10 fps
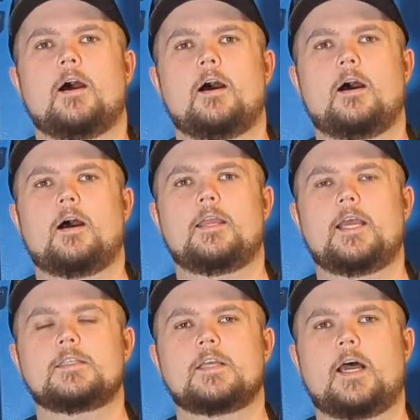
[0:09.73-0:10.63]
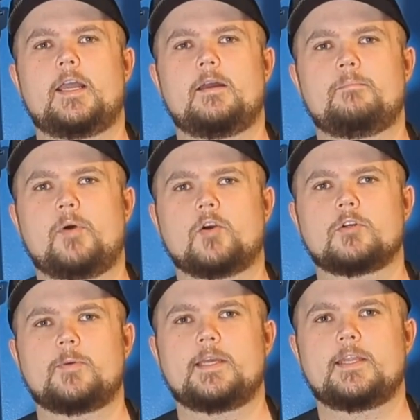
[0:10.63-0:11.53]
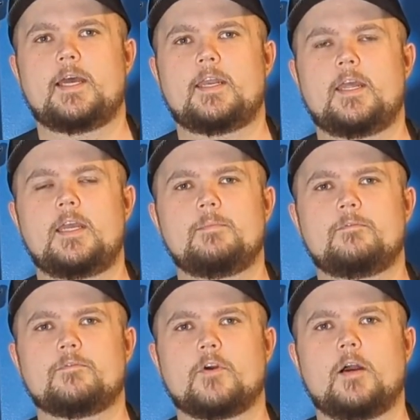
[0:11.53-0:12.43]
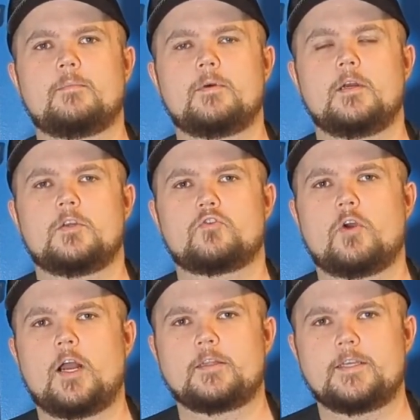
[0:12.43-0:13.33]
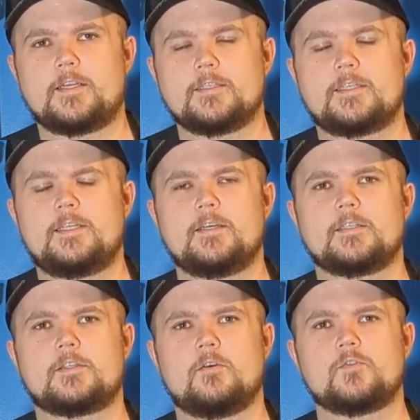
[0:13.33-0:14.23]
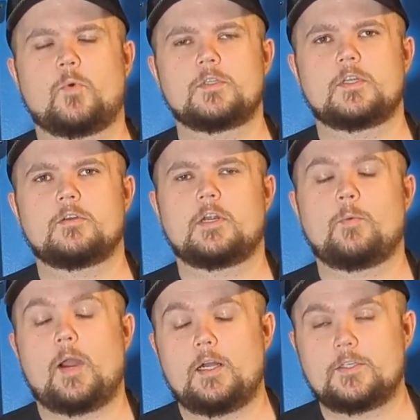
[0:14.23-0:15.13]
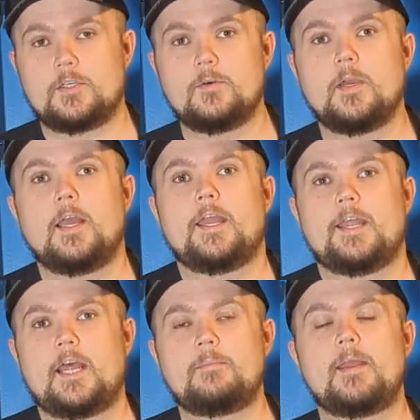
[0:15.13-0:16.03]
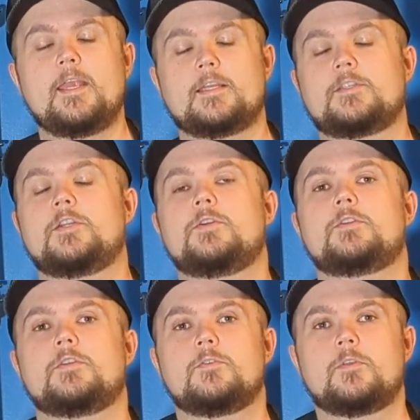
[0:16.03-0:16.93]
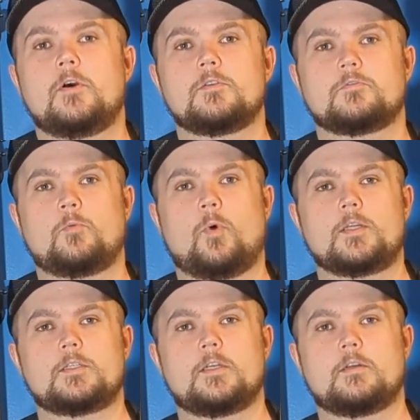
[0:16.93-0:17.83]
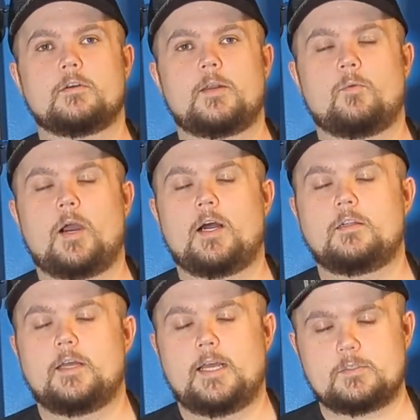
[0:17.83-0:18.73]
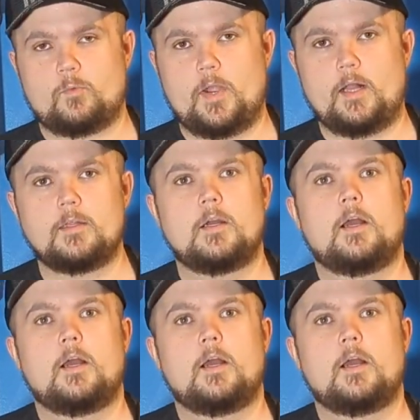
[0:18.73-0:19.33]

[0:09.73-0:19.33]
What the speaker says: Yes, I am borrowing that name from Trogley because he does those once in a great while too, and I may continue to do those once in a great while as well.